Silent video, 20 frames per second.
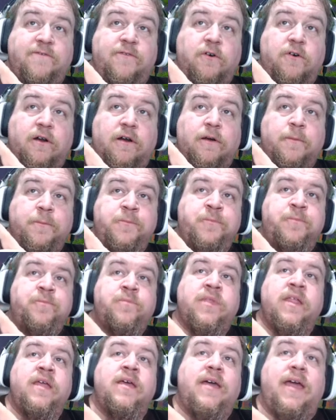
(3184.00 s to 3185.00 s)
for.
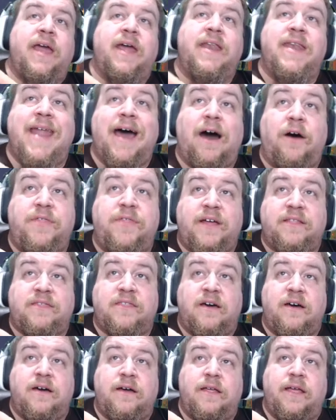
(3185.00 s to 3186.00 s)
And now that
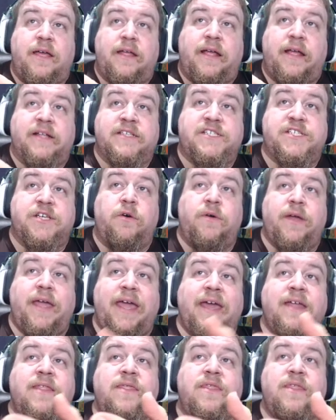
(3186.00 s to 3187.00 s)
in so
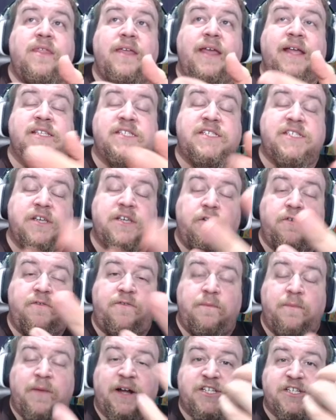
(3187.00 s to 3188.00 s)

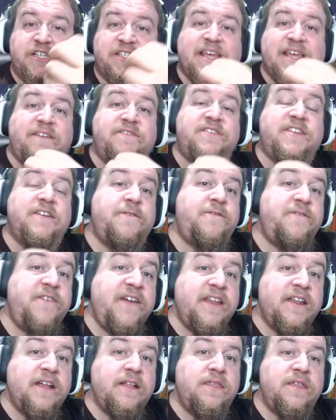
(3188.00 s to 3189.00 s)
much as they've
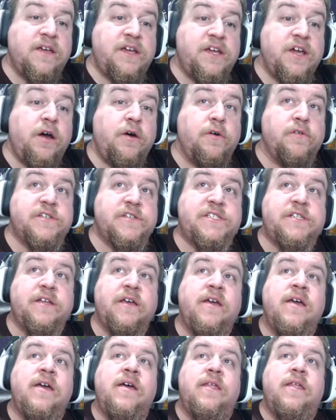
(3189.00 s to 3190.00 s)
defeated the ghost,
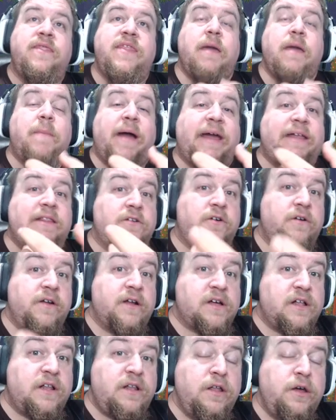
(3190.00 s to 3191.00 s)
they might learn
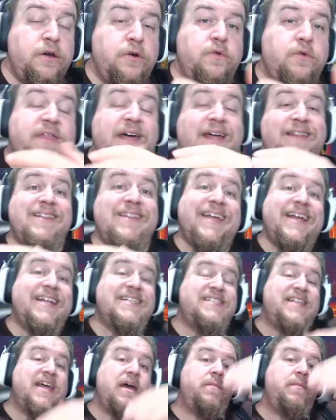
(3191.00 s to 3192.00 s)
a clue that
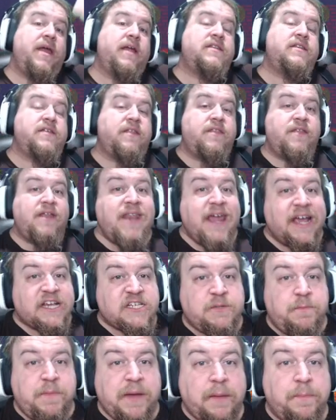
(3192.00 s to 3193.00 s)
leads them into the
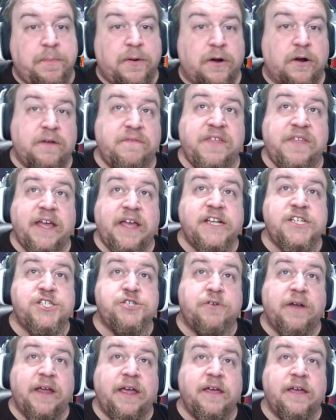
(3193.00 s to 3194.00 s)
next big part of the
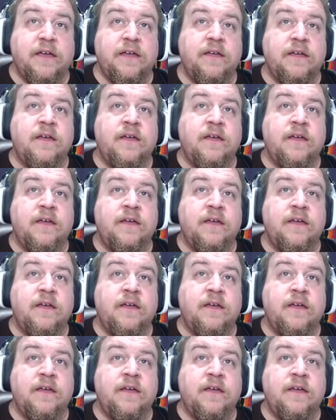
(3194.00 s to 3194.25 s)
intrigue.